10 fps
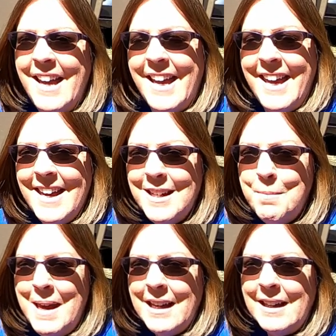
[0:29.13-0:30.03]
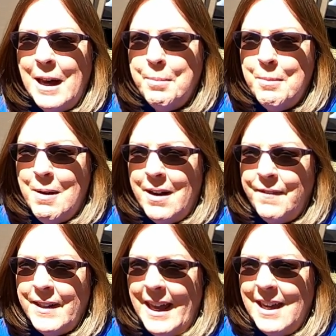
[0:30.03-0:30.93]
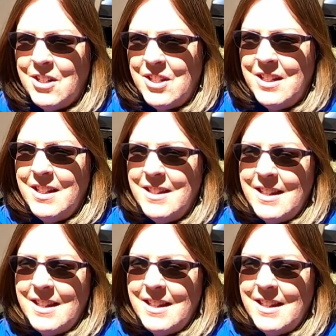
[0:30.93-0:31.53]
He had to make a couple modifications